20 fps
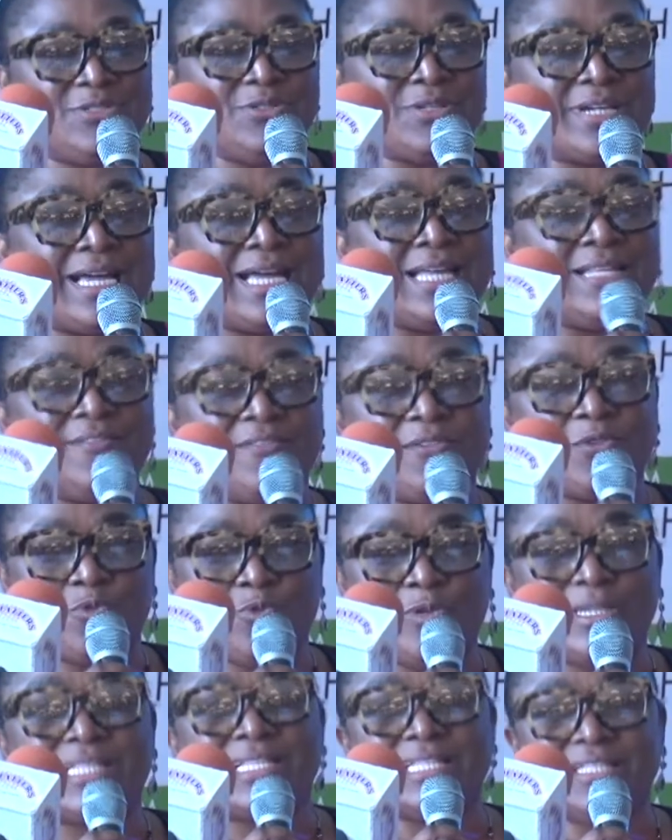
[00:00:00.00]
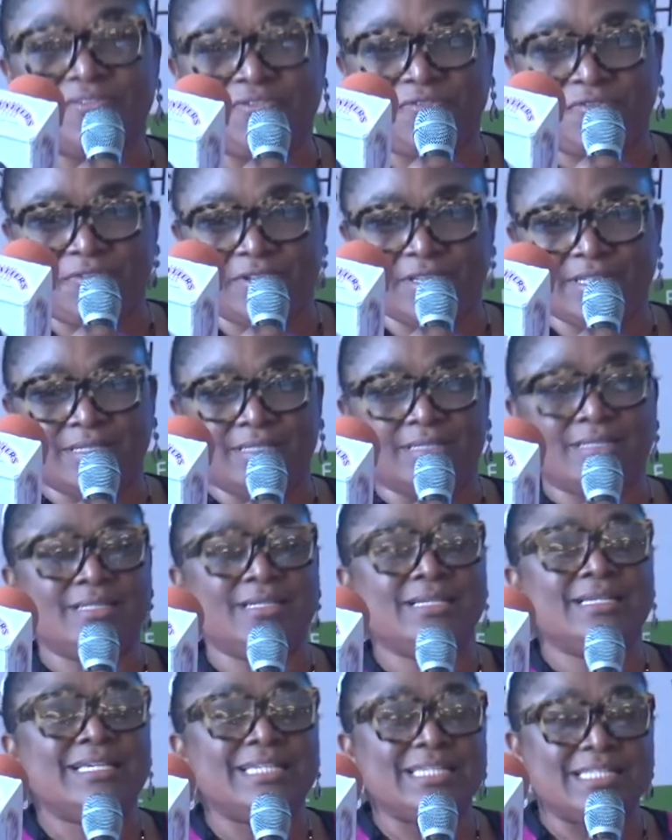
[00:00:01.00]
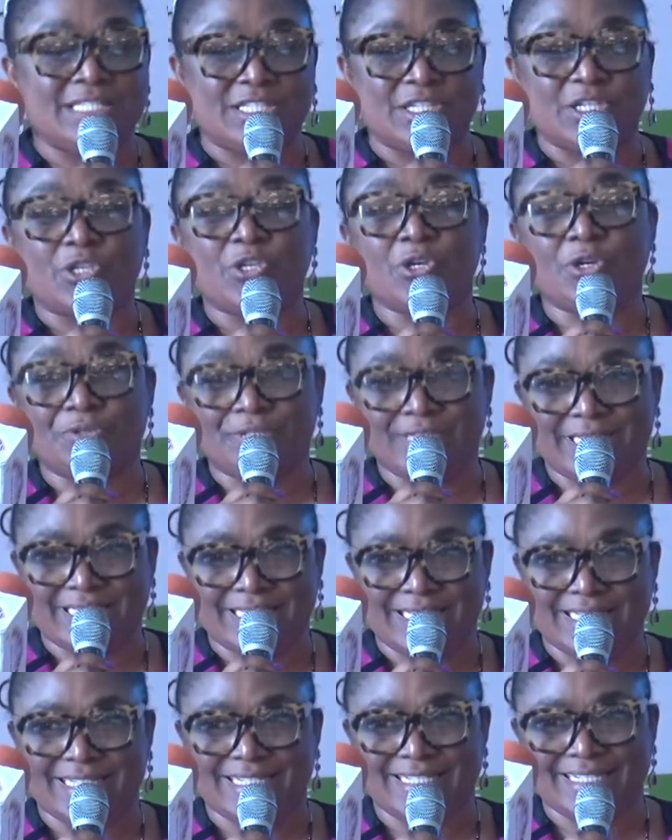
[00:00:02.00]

you can quickly feel is security.